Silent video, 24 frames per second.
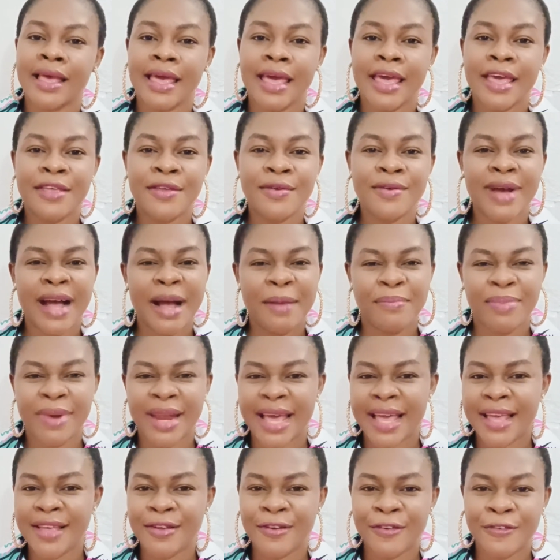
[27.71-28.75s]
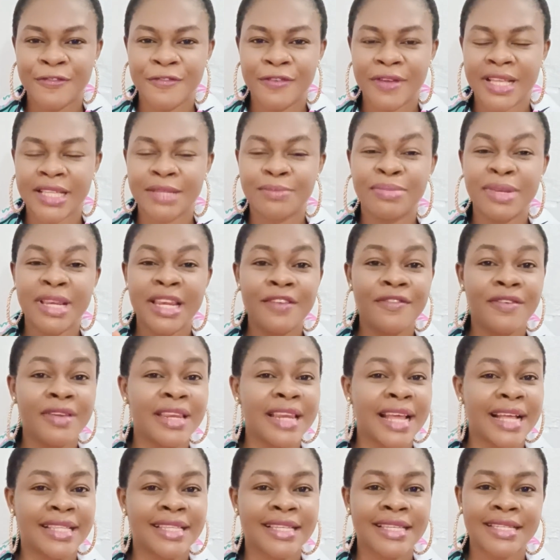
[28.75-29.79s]
And you applying your faith,
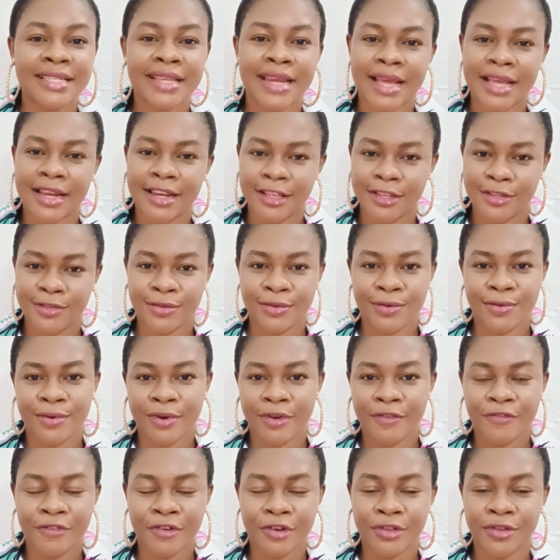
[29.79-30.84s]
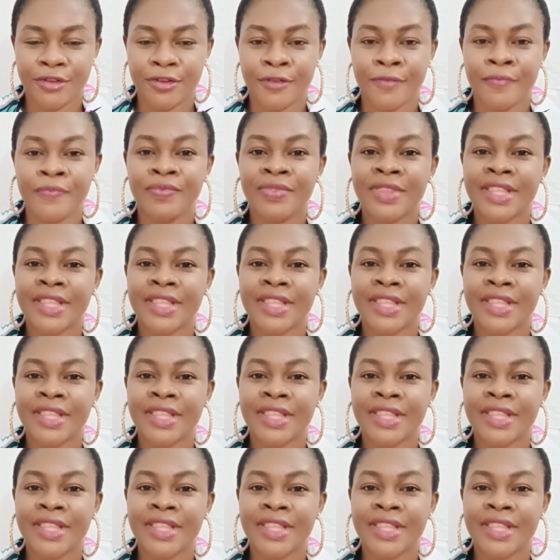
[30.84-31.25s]
believing that things like this will work for you.